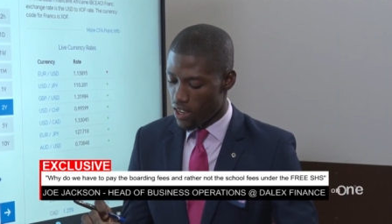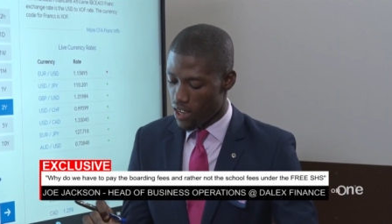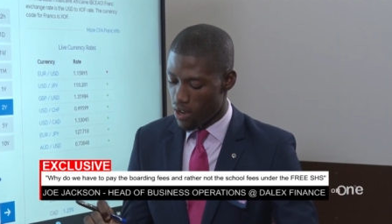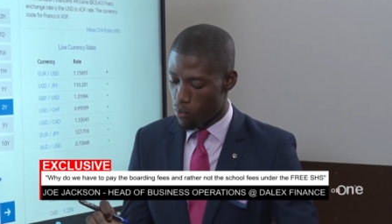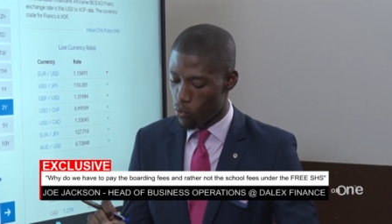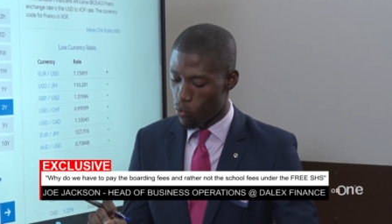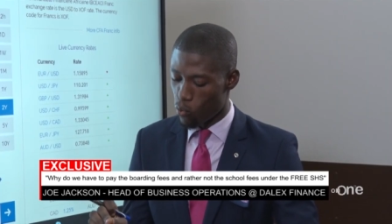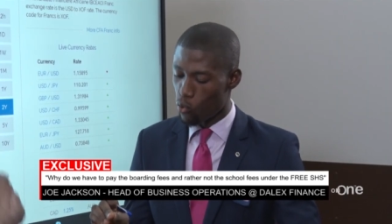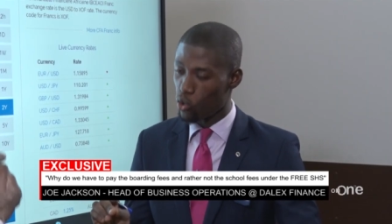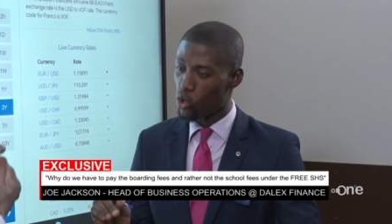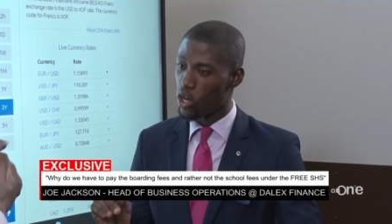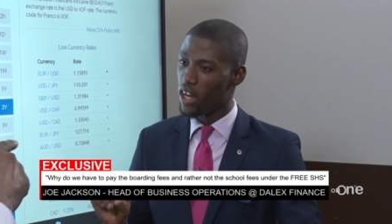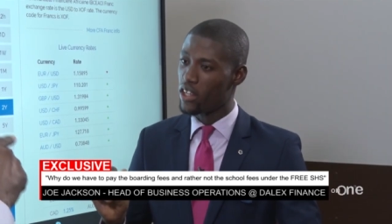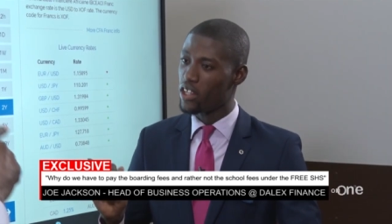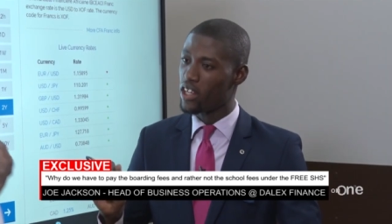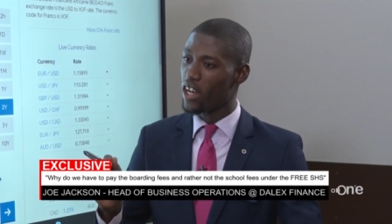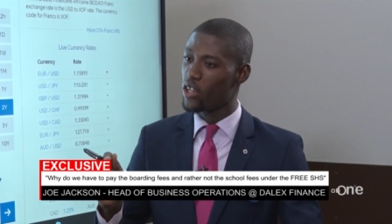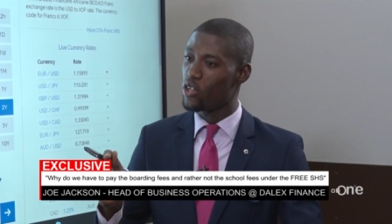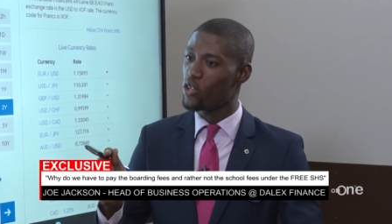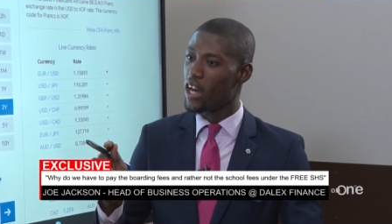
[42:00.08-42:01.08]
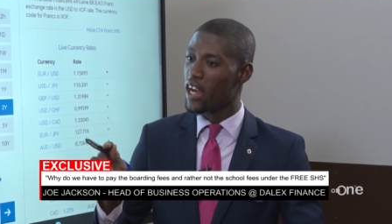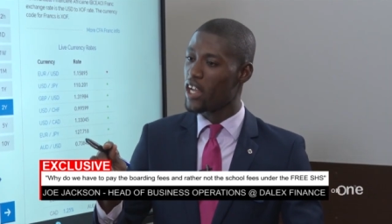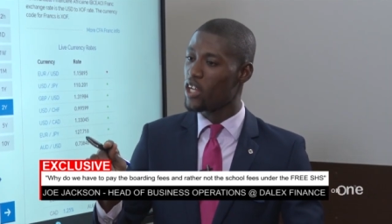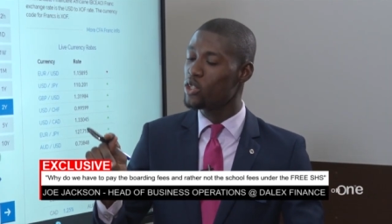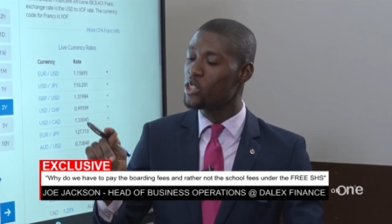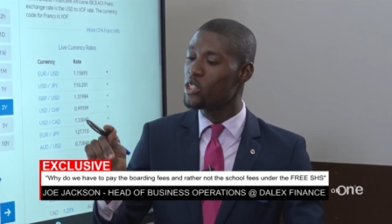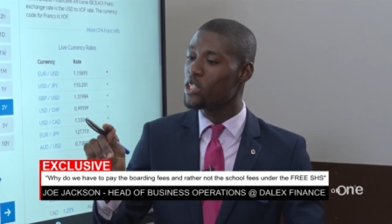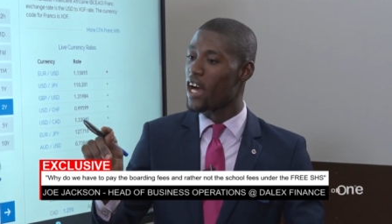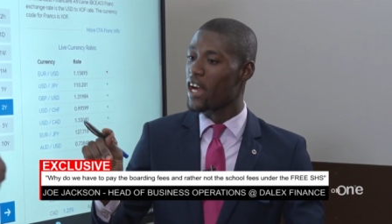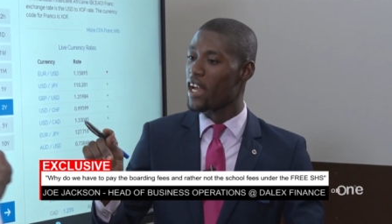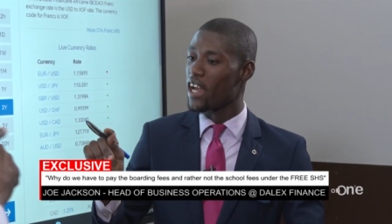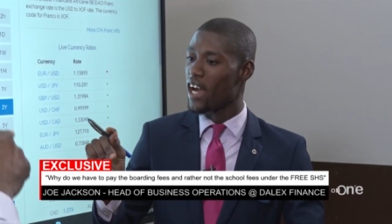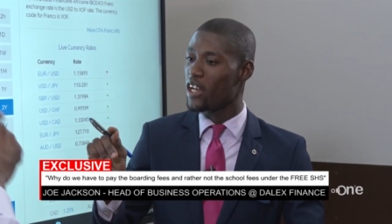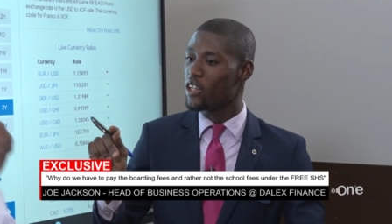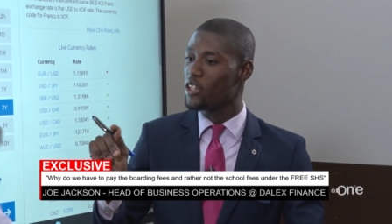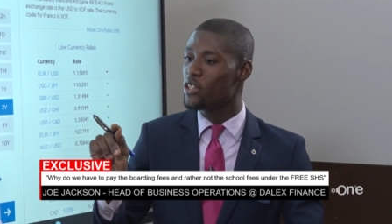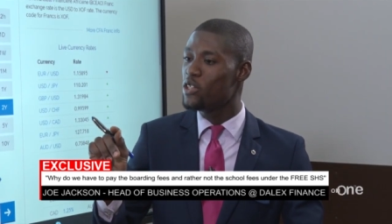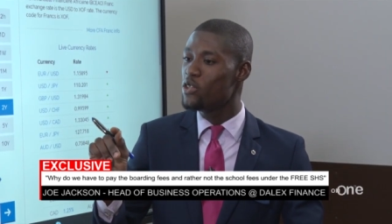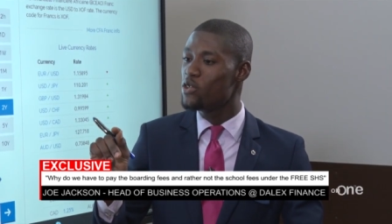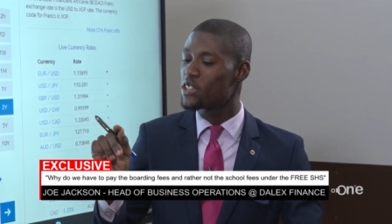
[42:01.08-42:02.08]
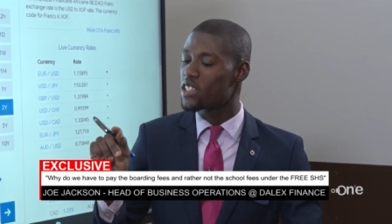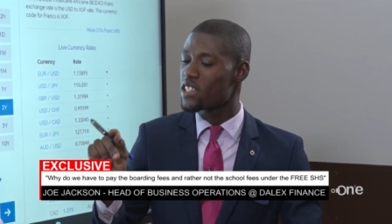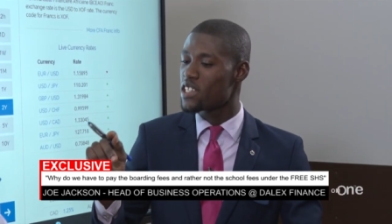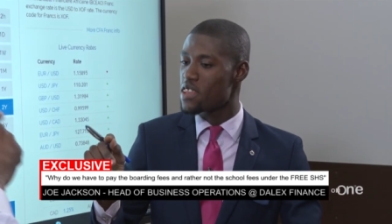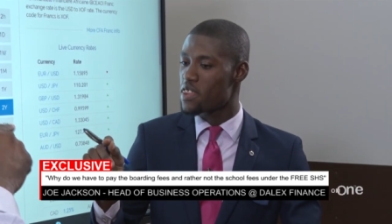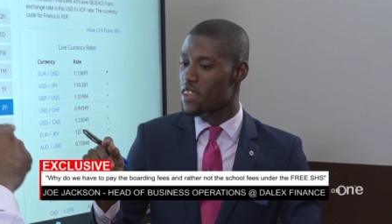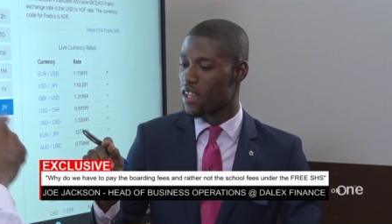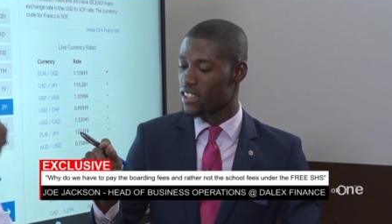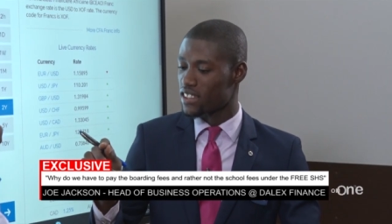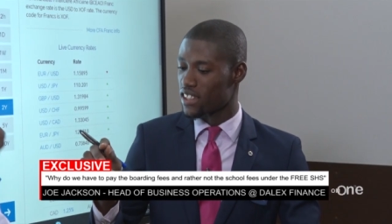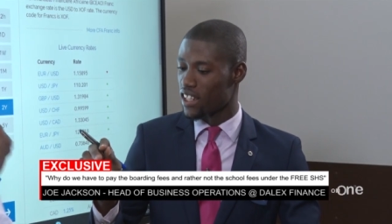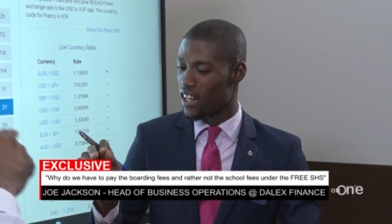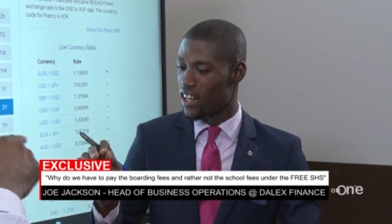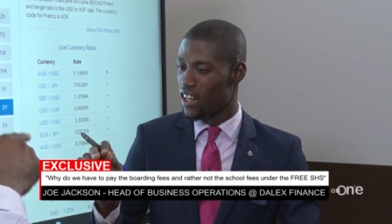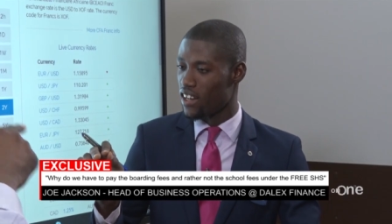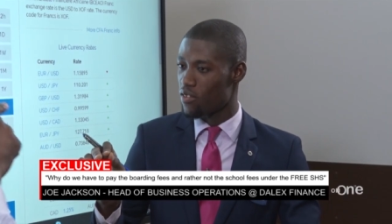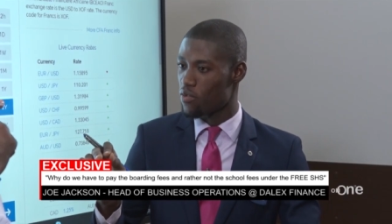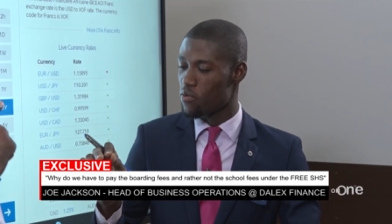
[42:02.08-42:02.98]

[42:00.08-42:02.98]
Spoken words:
my problem with free SHS is not paying the